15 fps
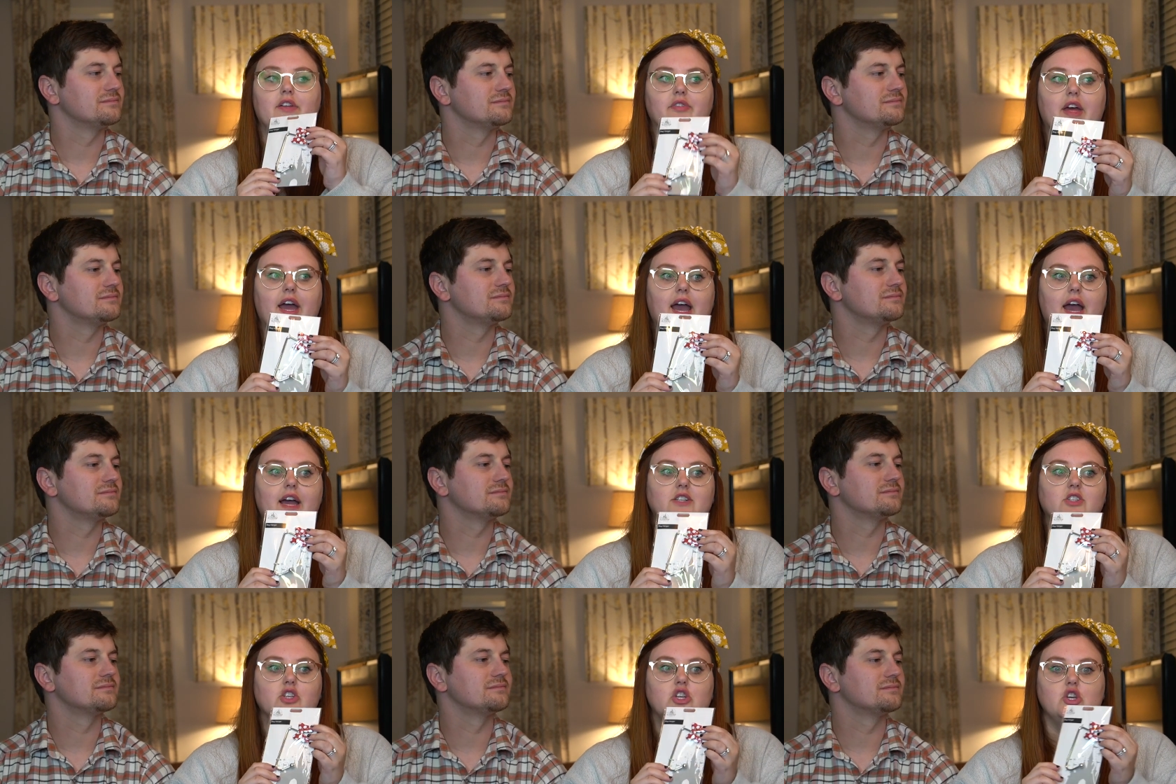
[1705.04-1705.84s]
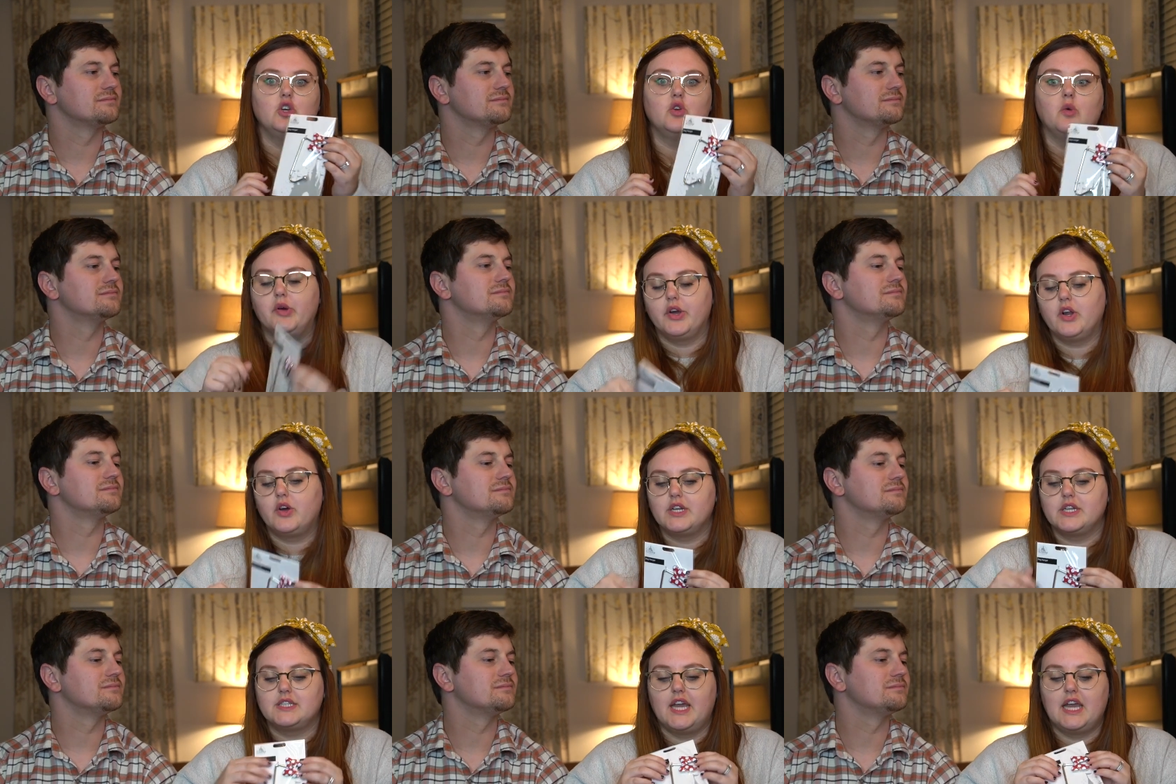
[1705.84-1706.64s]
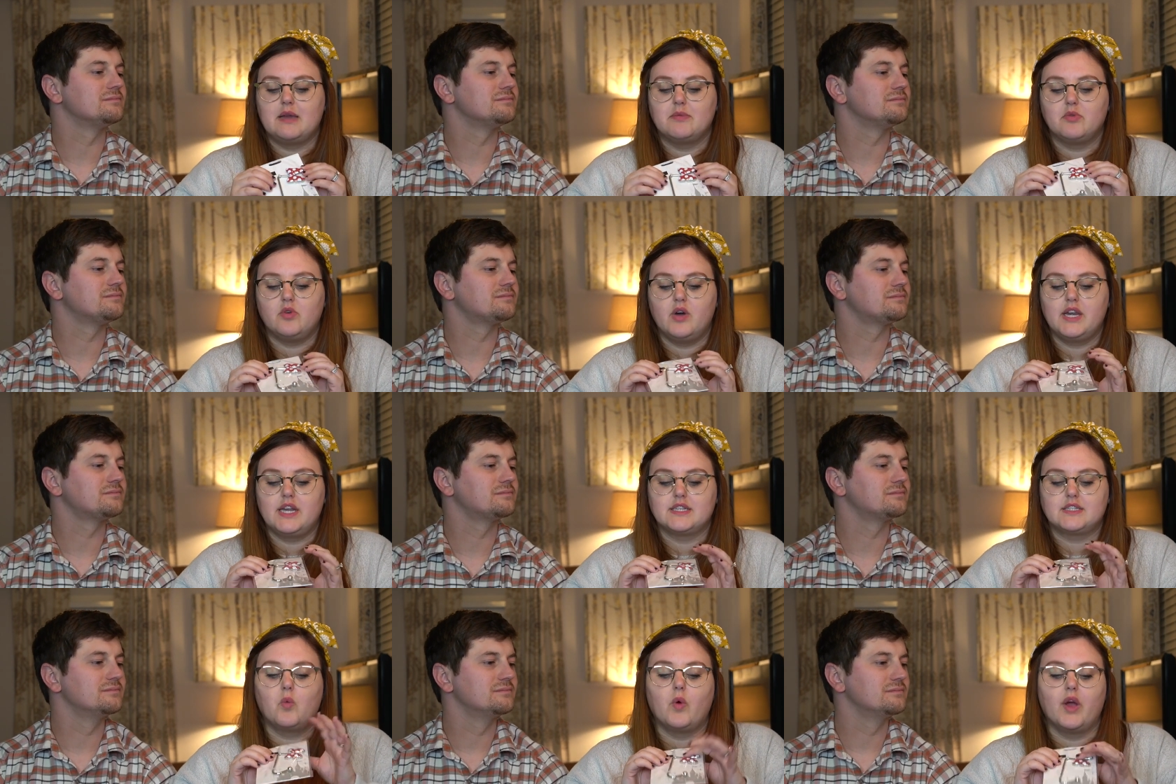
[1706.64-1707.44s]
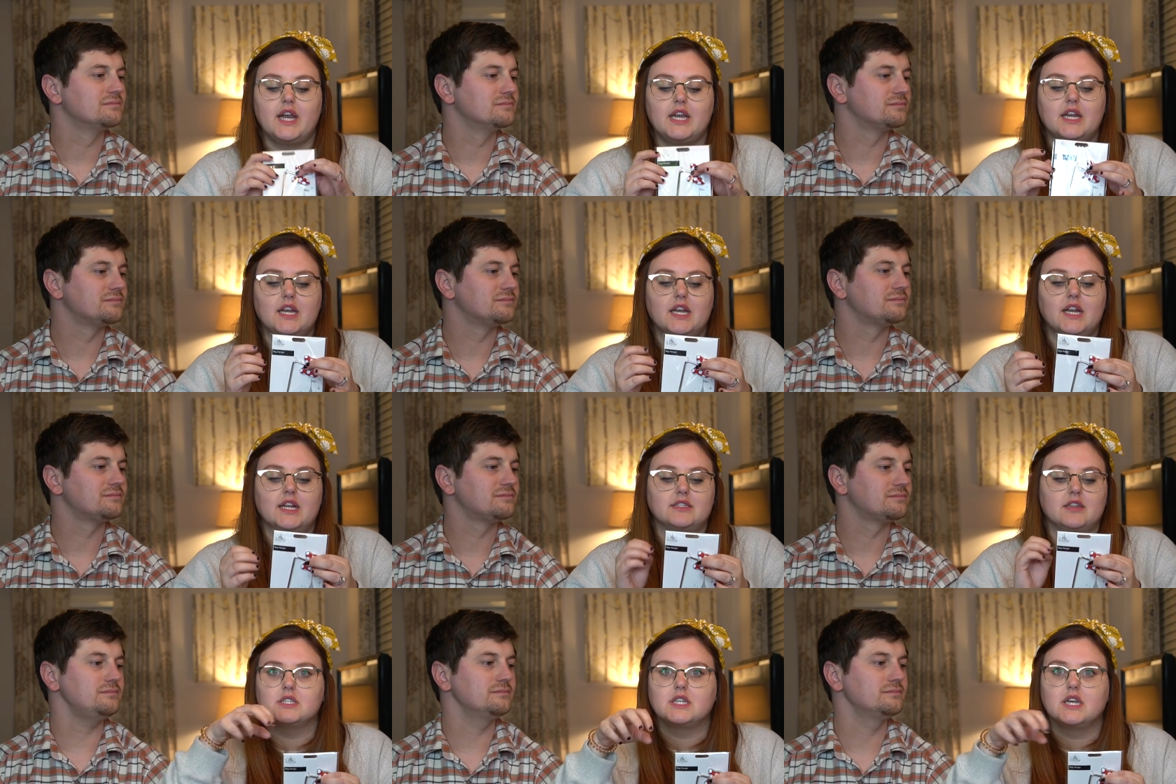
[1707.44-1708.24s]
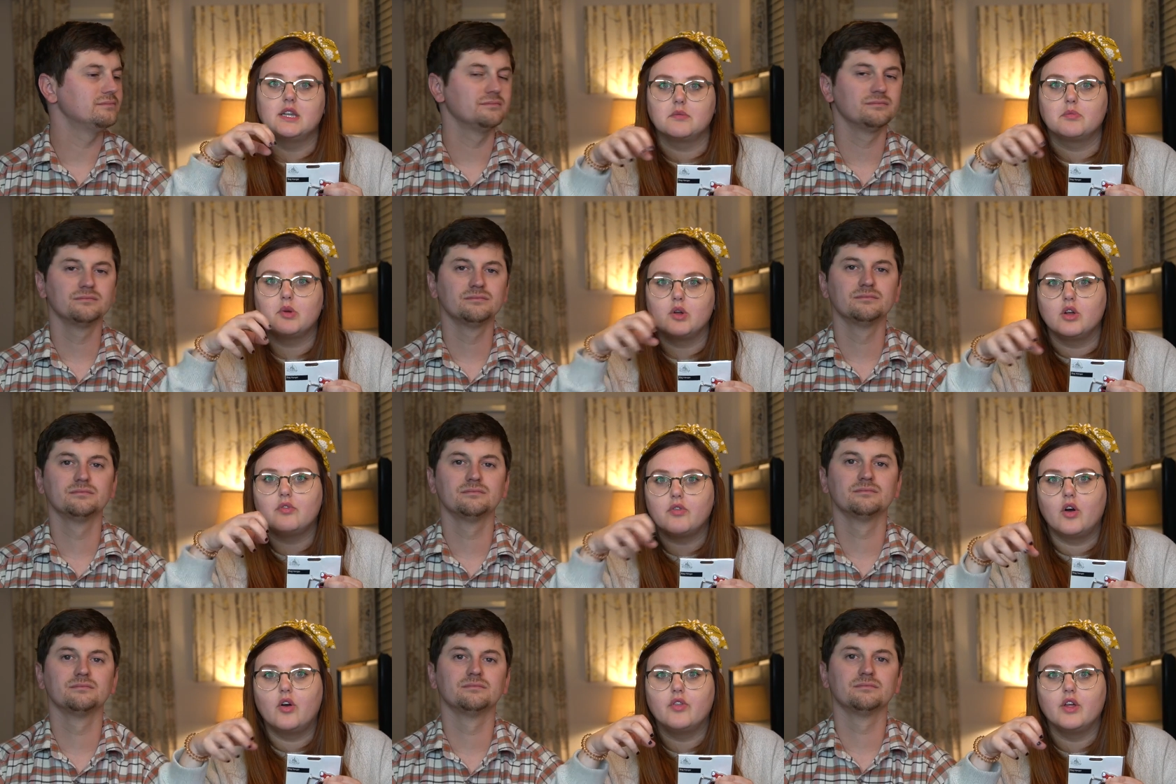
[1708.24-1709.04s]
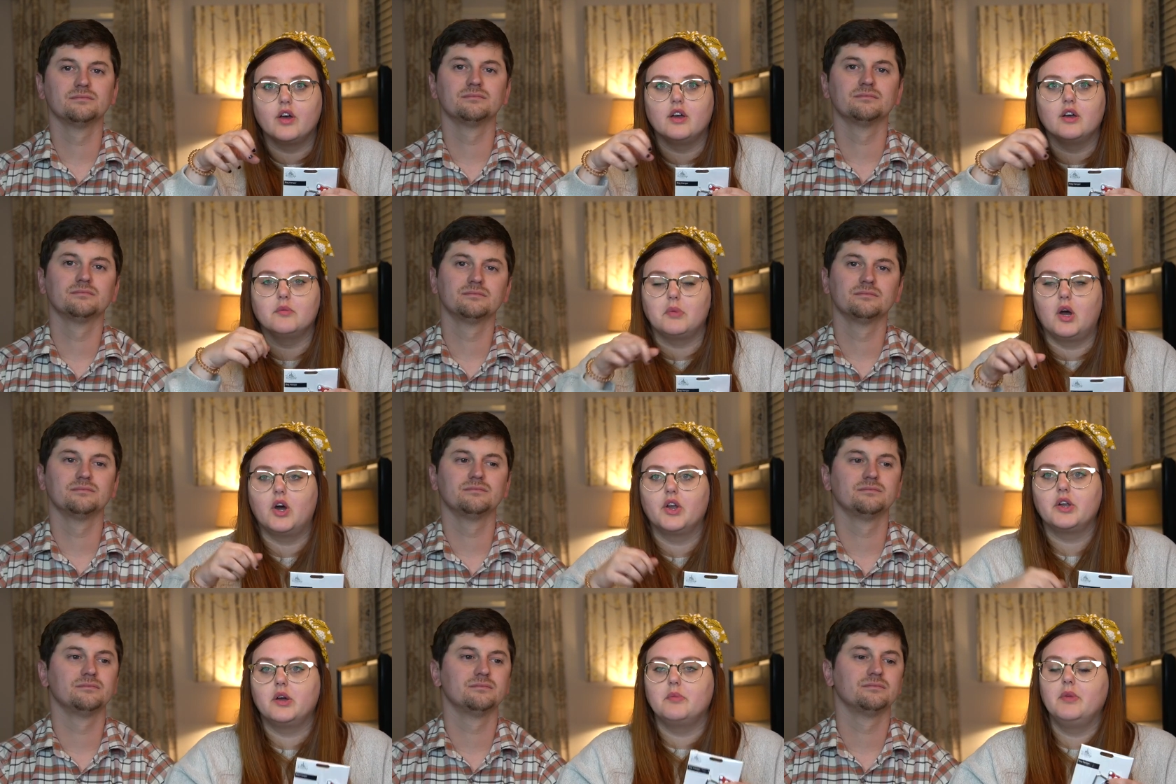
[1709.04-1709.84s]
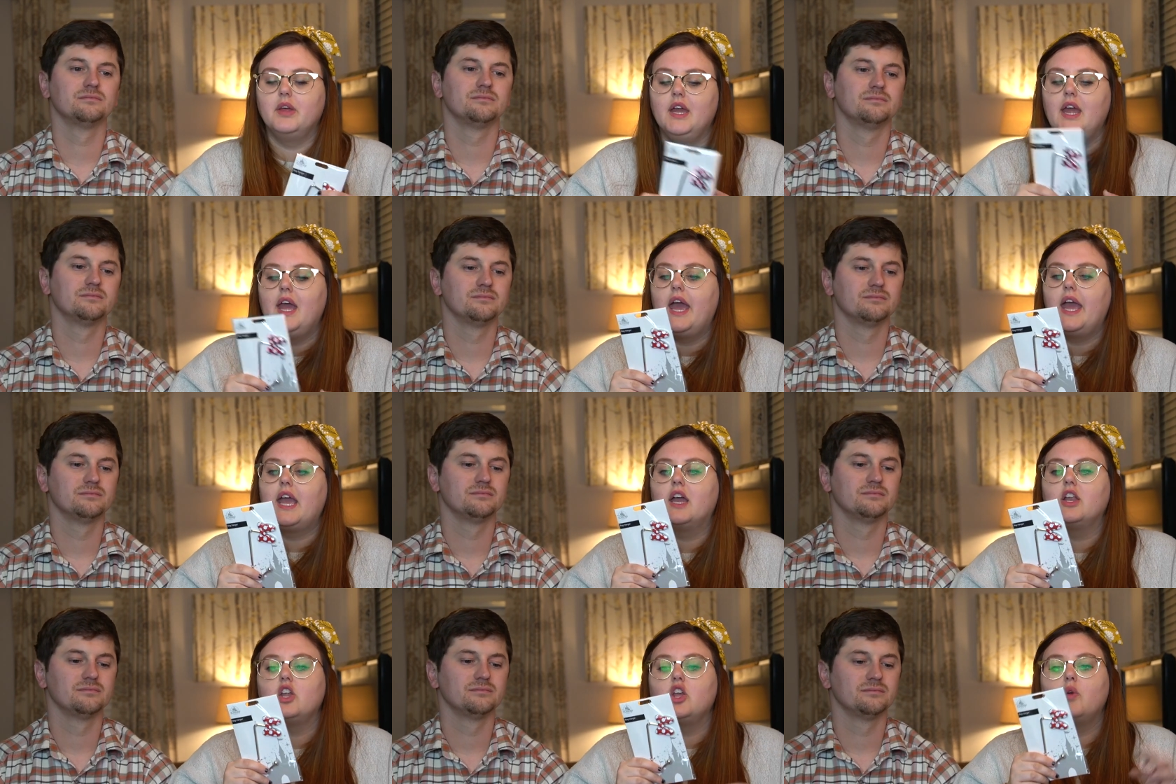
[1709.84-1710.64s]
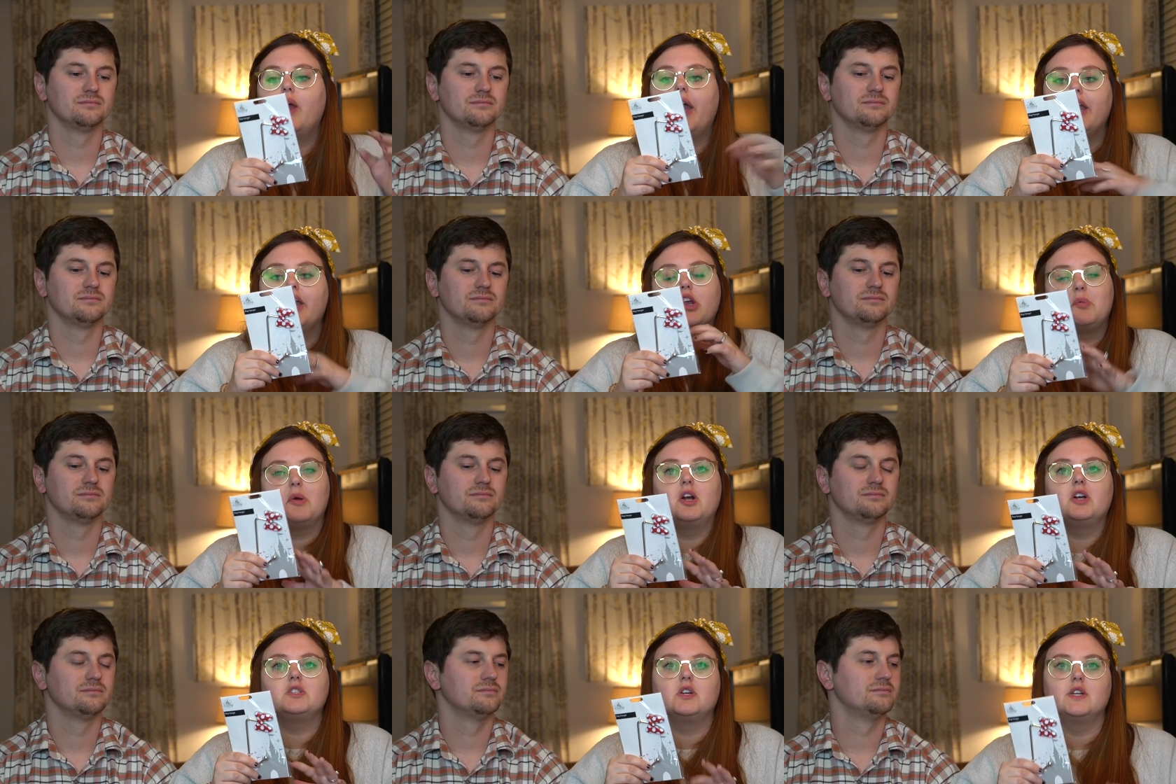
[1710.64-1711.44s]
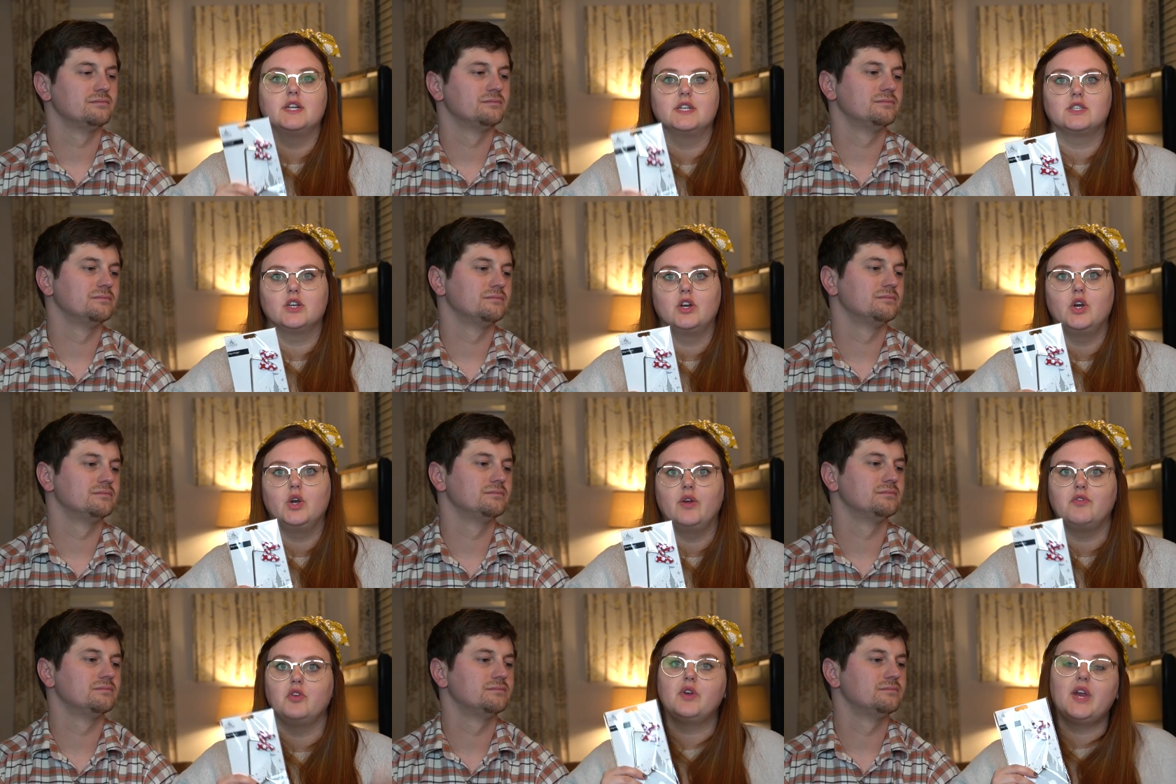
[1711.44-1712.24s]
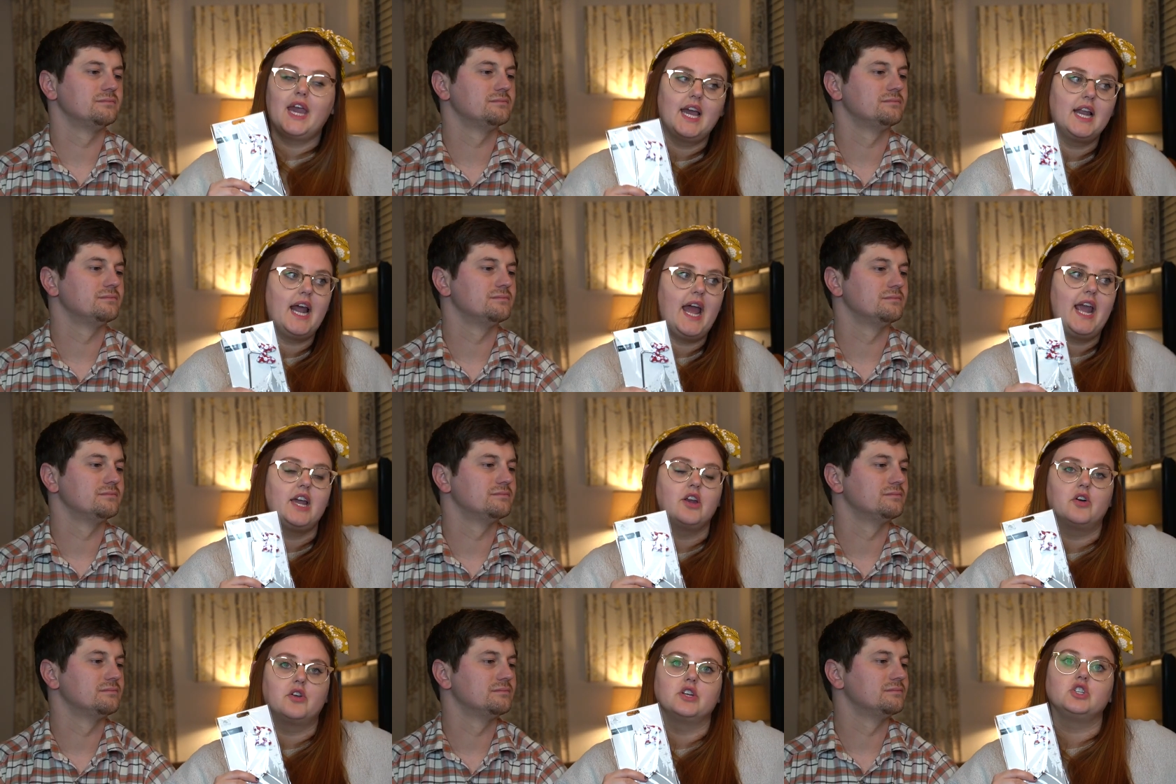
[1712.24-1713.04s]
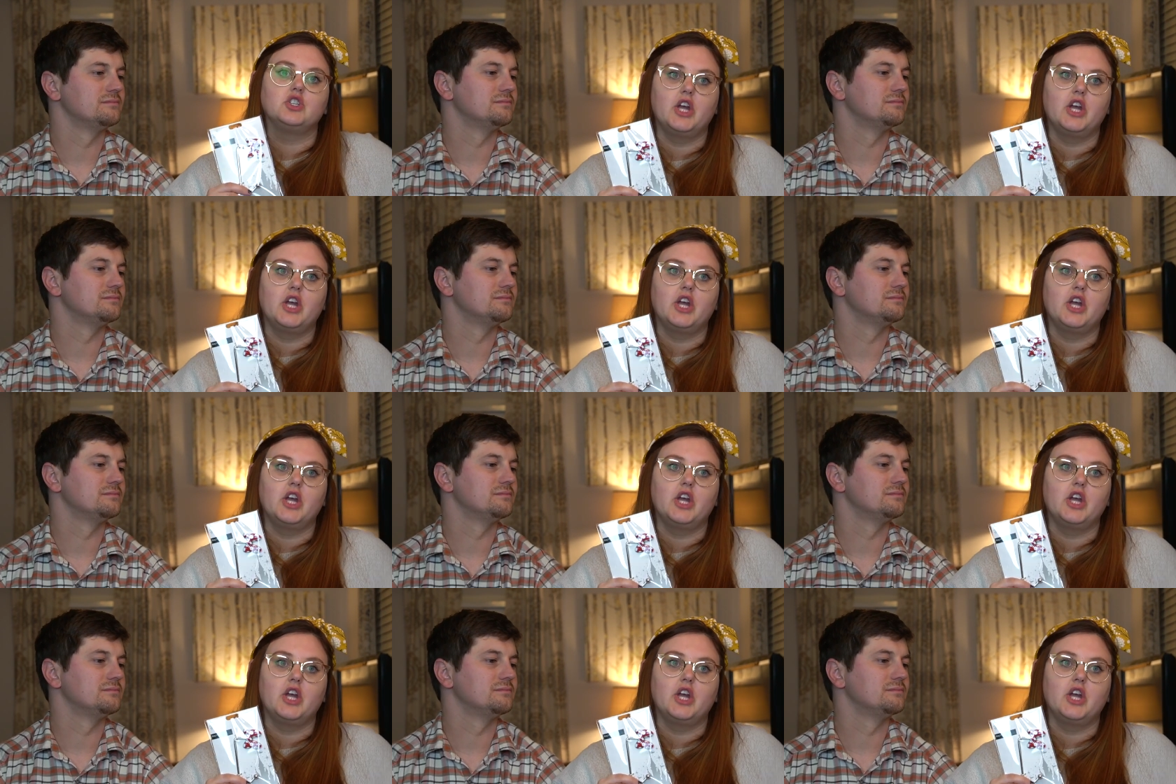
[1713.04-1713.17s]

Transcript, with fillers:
Speaker 1: that you put on a table and it's weighted and it's skid proof on the bottom and you hang your purse on it so if you can't hang it on a